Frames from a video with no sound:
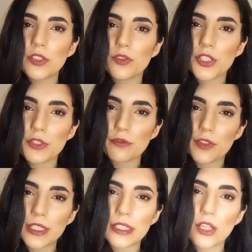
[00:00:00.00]
with the
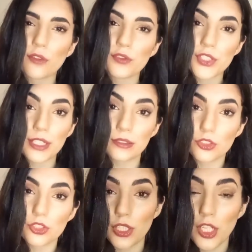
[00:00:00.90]
feeling of
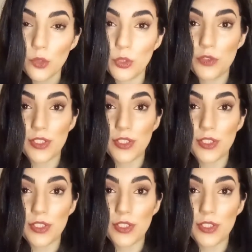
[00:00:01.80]
guilt, which was